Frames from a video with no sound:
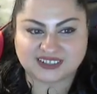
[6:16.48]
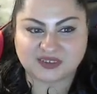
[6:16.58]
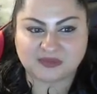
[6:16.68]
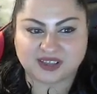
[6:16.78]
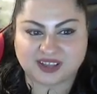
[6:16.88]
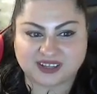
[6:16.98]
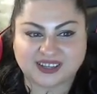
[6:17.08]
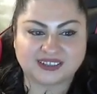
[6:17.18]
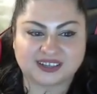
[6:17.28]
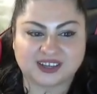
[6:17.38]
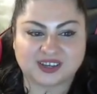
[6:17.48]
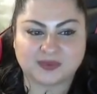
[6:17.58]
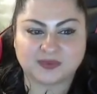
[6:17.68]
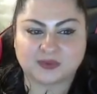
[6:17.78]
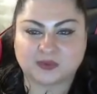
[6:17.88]
blog,
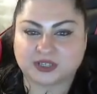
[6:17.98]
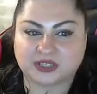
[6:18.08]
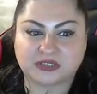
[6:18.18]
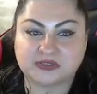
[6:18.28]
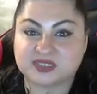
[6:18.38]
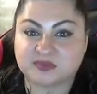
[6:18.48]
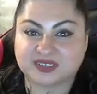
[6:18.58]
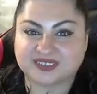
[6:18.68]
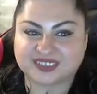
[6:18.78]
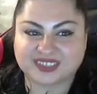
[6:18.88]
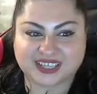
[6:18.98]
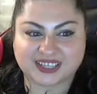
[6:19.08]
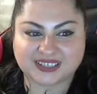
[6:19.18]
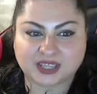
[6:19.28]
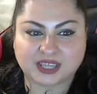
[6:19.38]
and we're gonna use the beaver
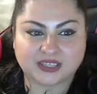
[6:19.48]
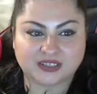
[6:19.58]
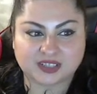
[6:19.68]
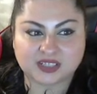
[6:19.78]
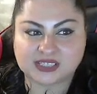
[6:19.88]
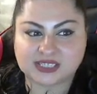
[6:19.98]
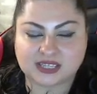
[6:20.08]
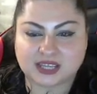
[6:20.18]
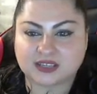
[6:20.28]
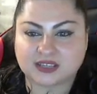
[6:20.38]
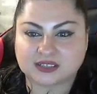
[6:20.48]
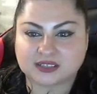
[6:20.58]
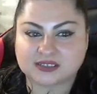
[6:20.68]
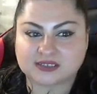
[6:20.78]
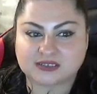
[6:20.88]
again, and you're gonna see that it
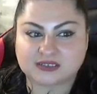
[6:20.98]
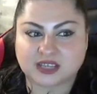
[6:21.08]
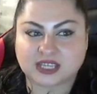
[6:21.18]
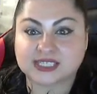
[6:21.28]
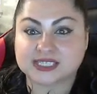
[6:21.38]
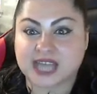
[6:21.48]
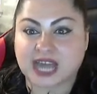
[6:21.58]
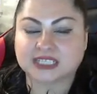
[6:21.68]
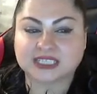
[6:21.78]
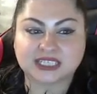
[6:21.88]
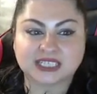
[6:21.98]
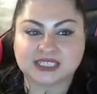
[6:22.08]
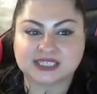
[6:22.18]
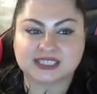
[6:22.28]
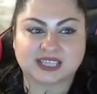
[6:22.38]
looks
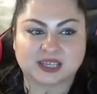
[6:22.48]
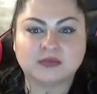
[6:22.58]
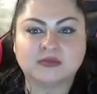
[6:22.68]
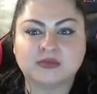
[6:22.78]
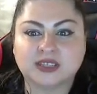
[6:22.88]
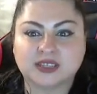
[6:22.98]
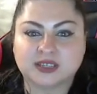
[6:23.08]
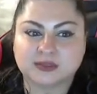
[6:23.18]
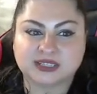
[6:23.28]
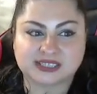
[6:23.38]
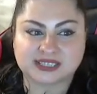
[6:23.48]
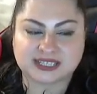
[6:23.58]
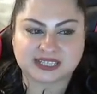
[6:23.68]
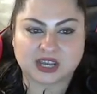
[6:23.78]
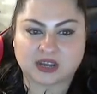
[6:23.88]
exactly the same because
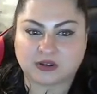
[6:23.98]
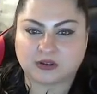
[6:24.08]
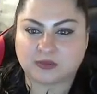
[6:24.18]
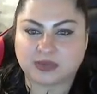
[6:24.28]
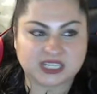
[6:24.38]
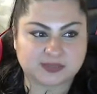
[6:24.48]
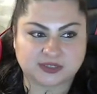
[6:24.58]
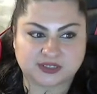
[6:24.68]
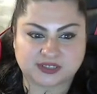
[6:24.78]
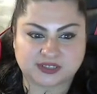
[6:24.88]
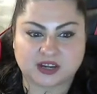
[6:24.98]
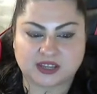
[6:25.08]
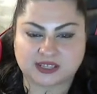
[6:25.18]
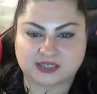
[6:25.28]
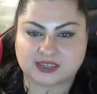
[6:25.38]
that's how page builders are.